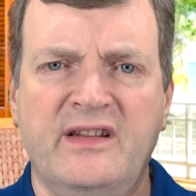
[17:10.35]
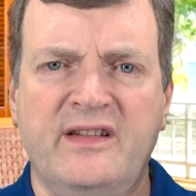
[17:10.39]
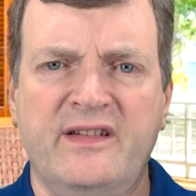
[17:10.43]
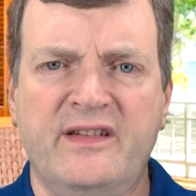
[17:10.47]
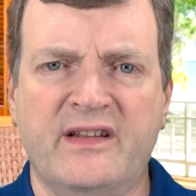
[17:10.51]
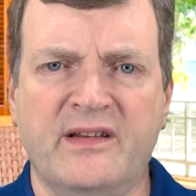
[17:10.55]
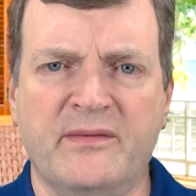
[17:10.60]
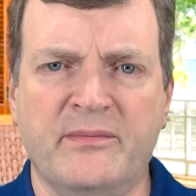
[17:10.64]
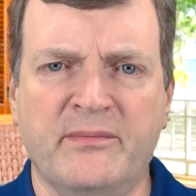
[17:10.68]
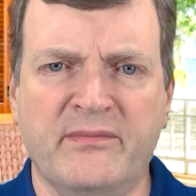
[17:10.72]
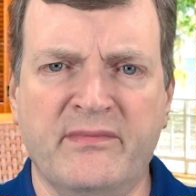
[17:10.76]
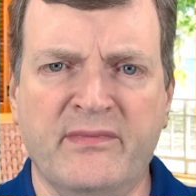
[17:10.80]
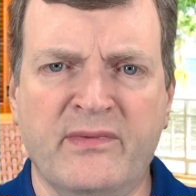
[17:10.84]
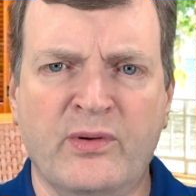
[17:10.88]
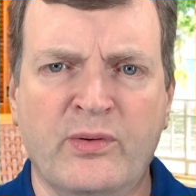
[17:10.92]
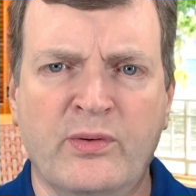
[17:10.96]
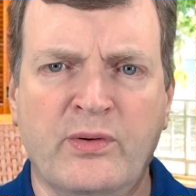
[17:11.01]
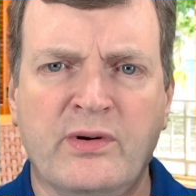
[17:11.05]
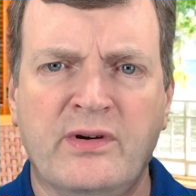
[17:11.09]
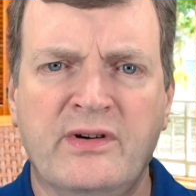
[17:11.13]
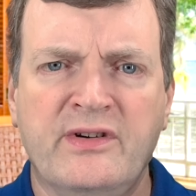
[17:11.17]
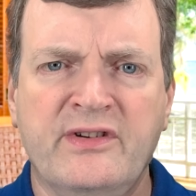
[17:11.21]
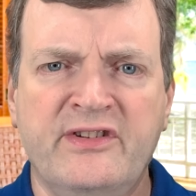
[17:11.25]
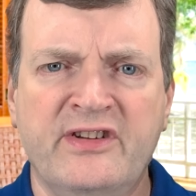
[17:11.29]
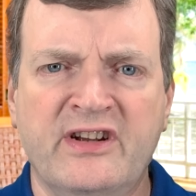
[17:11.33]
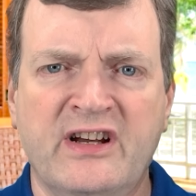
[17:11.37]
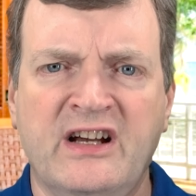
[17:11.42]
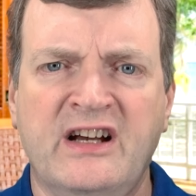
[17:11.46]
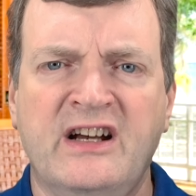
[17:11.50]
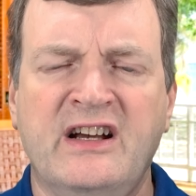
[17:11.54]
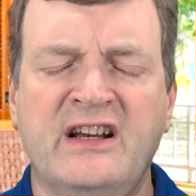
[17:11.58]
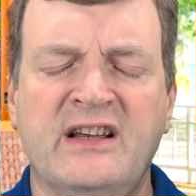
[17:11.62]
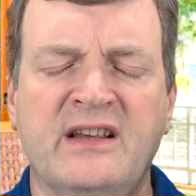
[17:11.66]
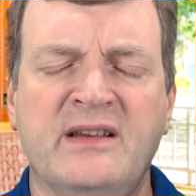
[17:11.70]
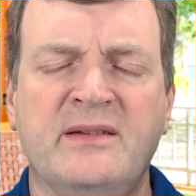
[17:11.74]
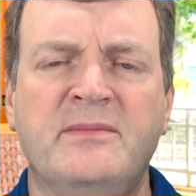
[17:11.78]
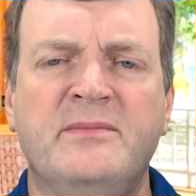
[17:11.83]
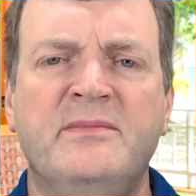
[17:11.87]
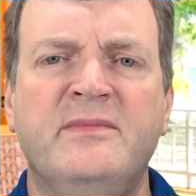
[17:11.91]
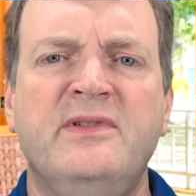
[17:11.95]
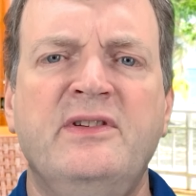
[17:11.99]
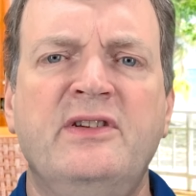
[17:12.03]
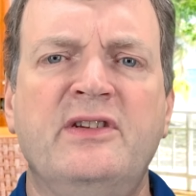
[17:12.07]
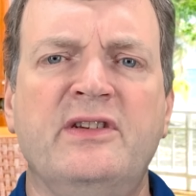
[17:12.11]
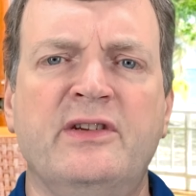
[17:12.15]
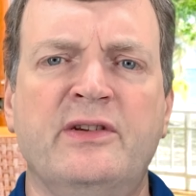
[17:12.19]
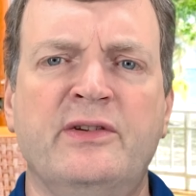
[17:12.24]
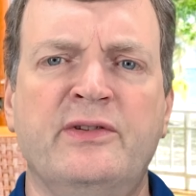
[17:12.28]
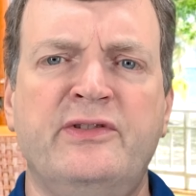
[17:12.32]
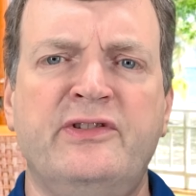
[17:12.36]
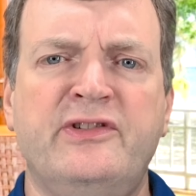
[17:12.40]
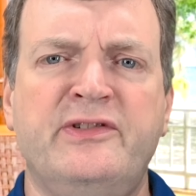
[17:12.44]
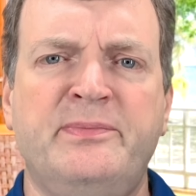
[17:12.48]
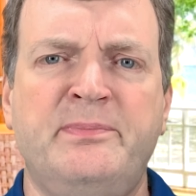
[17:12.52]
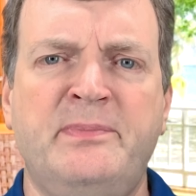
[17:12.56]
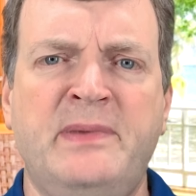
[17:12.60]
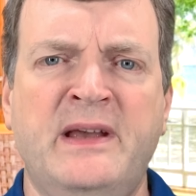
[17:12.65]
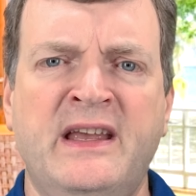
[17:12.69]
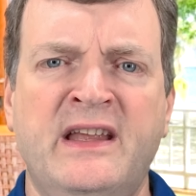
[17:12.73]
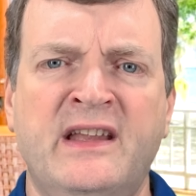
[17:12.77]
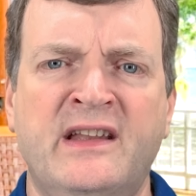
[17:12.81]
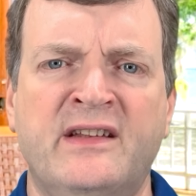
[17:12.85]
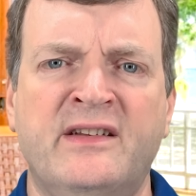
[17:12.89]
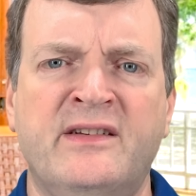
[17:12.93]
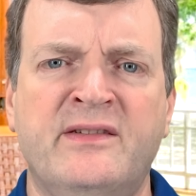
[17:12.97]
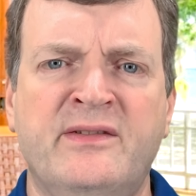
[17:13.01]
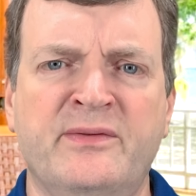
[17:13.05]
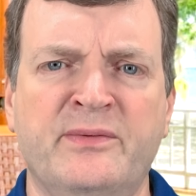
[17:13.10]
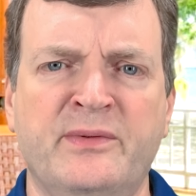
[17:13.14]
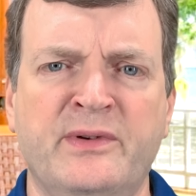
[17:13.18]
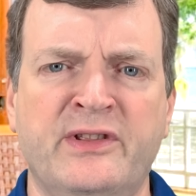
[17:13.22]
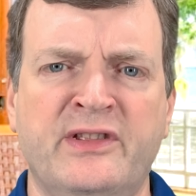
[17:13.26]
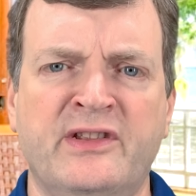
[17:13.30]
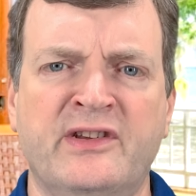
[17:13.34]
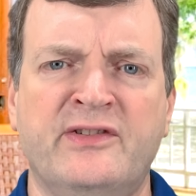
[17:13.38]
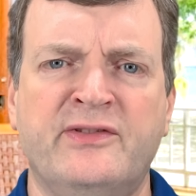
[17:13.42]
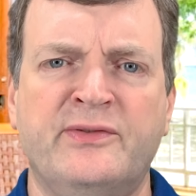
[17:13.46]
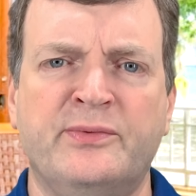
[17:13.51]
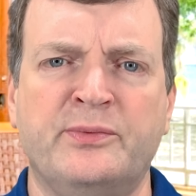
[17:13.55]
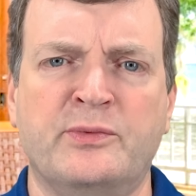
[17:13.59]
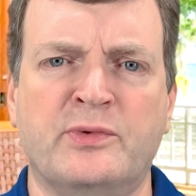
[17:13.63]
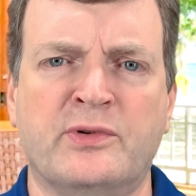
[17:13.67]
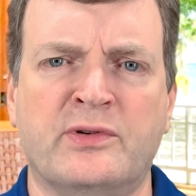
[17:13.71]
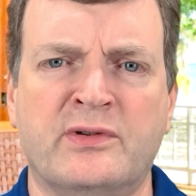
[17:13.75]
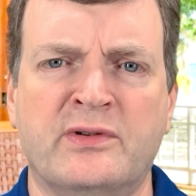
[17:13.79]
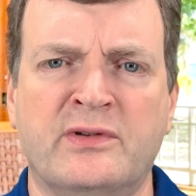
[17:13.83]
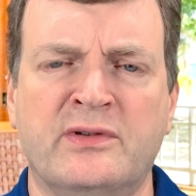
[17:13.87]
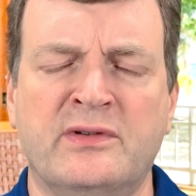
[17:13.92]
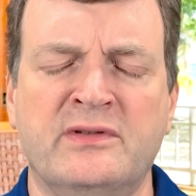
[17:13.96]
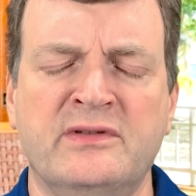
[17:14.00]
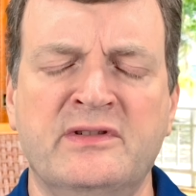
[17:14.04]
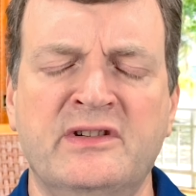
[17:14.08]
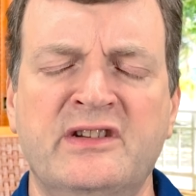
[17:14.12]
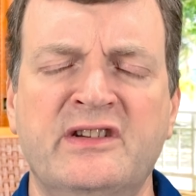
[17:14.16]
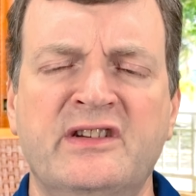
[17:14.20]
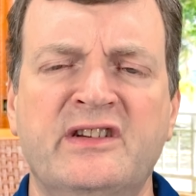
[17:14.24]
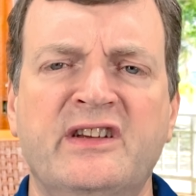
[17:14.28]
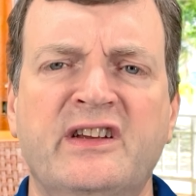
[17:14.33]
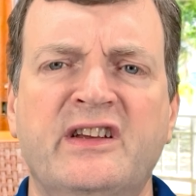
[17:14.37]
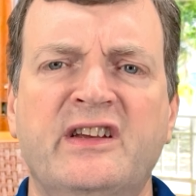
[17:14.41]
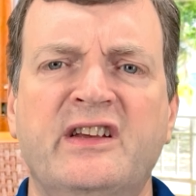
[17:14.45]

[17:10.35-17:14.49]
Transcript: The more time you spend with this world,